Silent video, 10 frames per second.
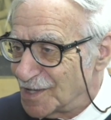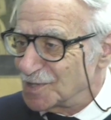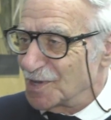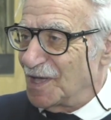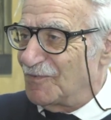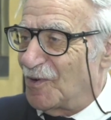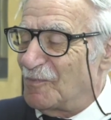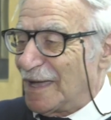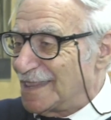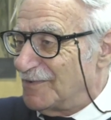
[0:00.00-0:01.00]
So therefore,
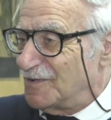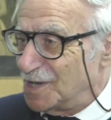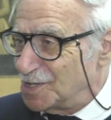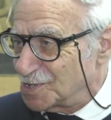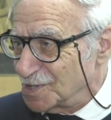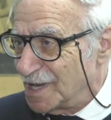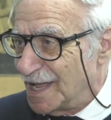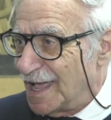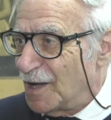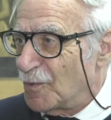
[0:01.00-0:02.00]
by definition,